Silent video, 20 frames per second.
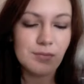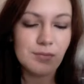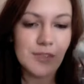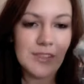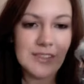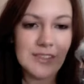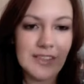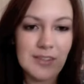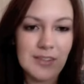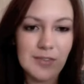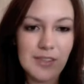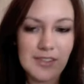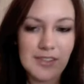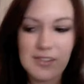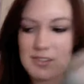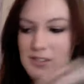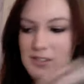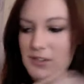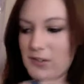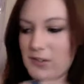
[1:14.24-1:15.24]
leave that to
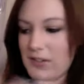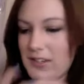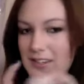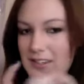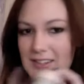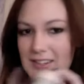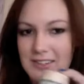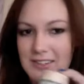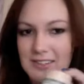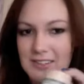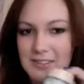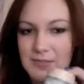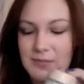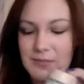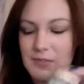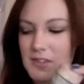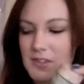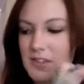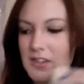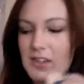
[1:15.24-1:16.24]
soak in.
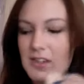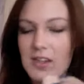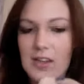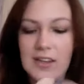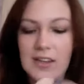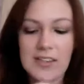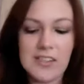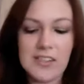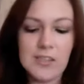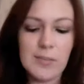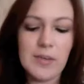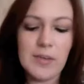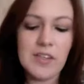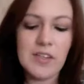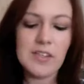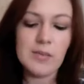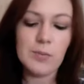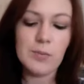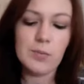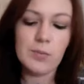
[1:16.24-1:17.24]
It's
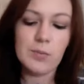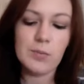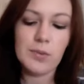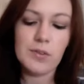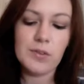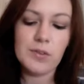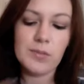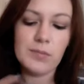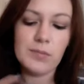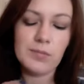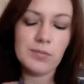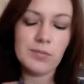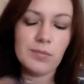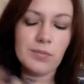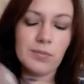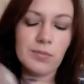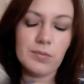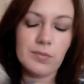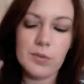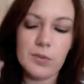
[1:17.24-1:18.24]
it what
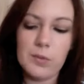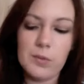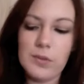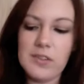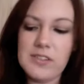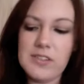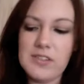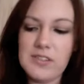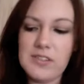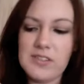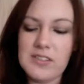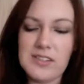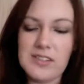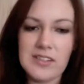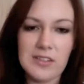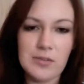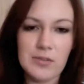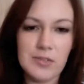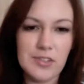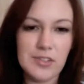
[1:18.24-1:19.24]
what this does, it kind
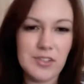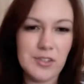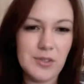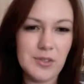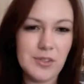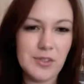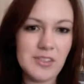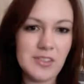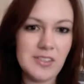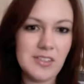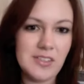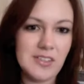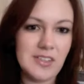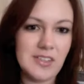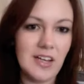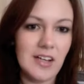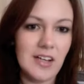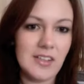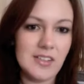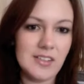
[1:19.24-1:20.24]
of reduces the
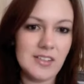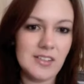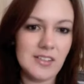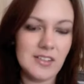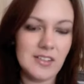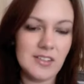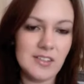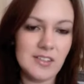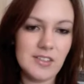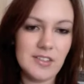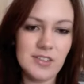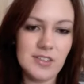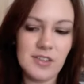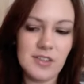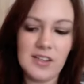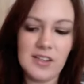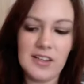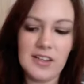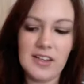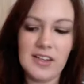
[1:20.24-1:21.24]
dark circles,
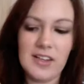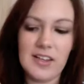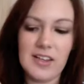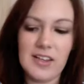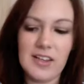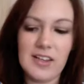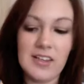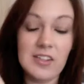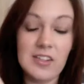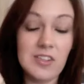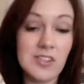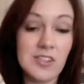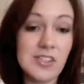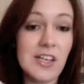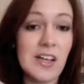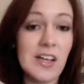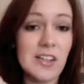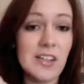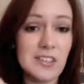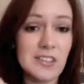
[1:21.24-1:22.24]
and I it does
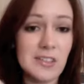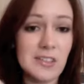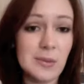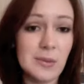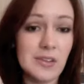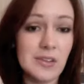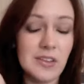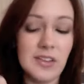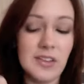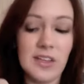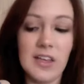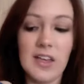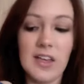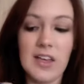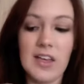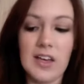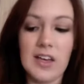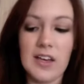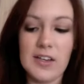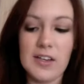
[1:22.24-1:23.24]
actually work.
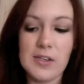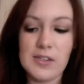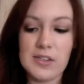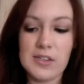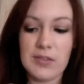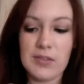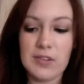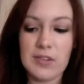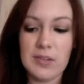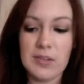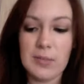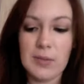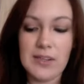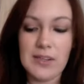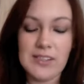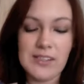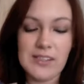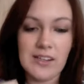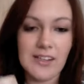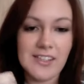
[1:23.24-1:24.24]
I used to have really bad
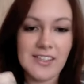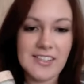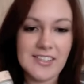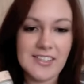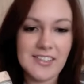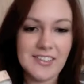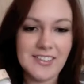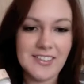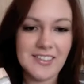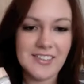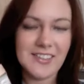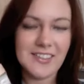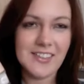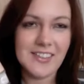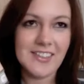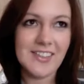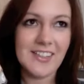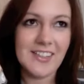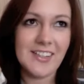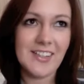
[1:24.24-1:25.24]
dark circles,
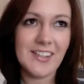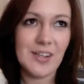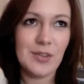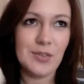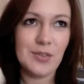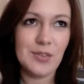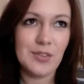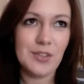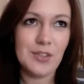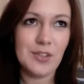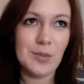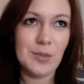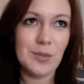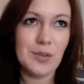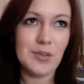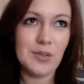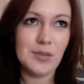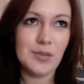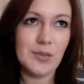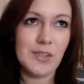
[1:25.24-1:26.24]
and then after a couple
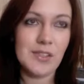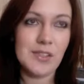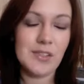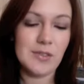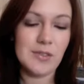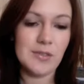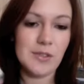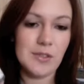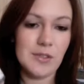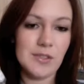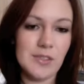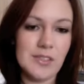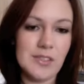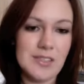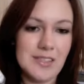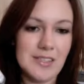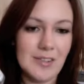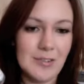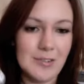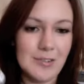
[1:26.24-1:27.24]
of weeks of using this,
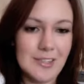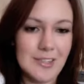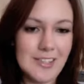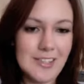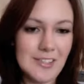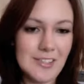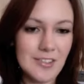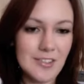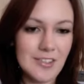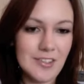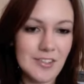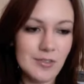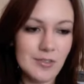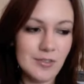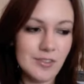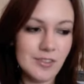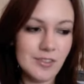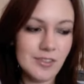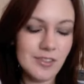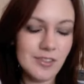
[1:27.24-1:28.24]
I really saw a difference.